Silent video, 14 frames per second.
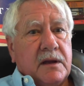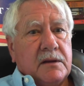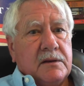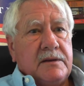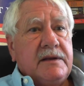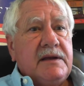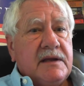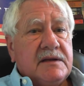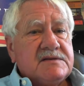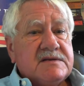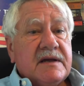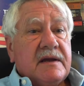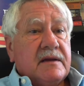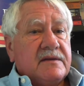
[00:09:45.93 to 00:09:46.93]

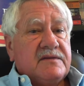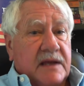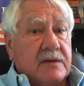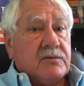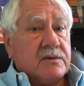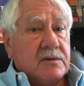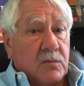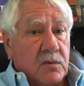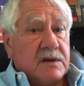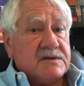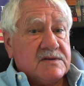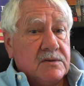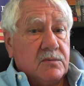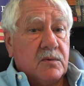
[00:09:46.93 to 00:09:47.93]
elites, they were the
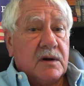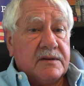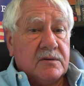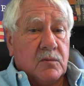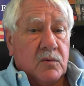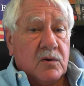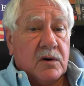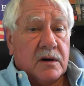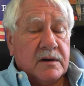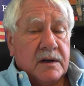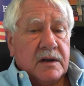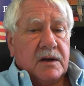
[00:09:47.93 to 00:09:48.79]
ones who won the war.